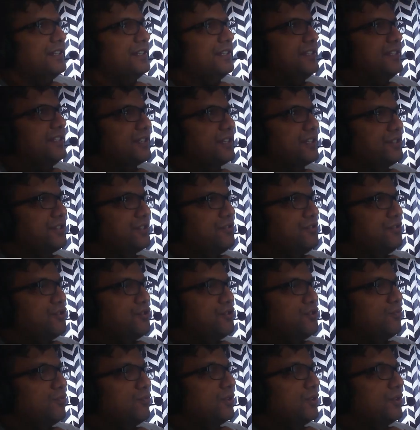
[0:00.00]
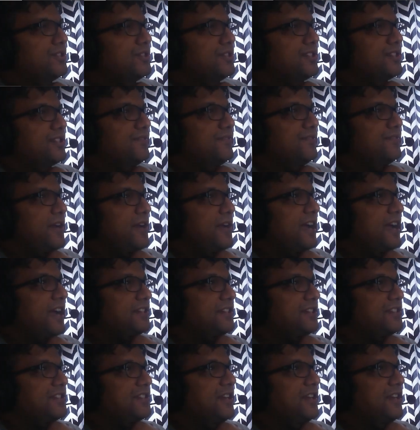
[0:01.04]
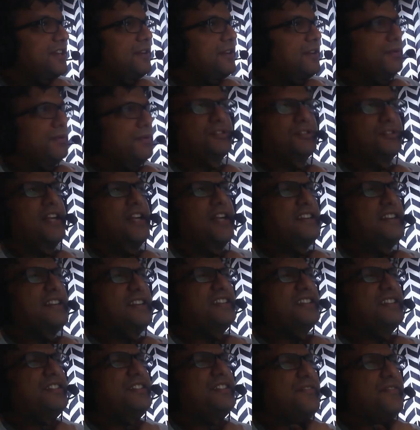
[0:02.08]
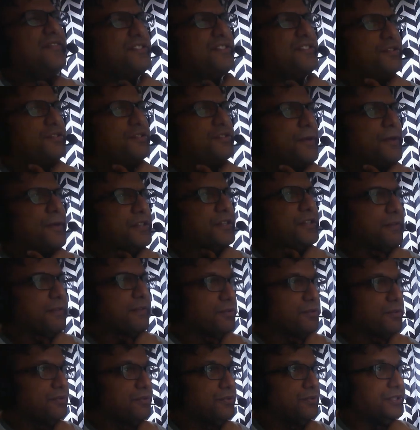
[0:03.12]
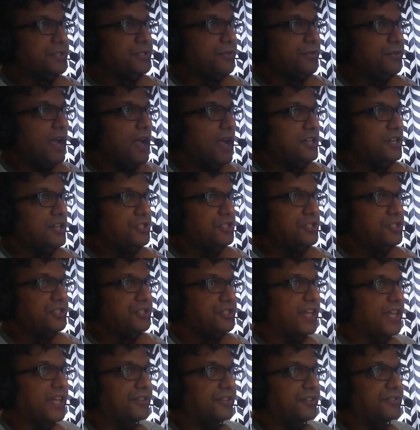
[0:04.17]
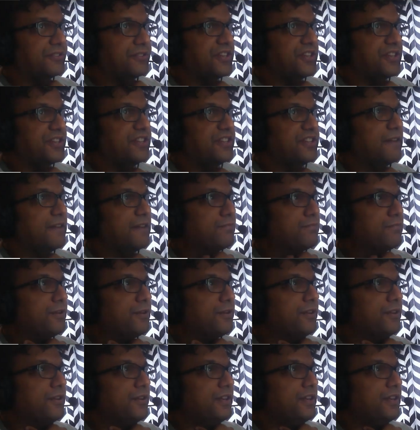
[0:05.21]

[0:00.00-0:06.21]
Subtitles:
The executioner whirled his silver axe. "Burn the kite and the inventor's body and bury their ashes together," said the emperor.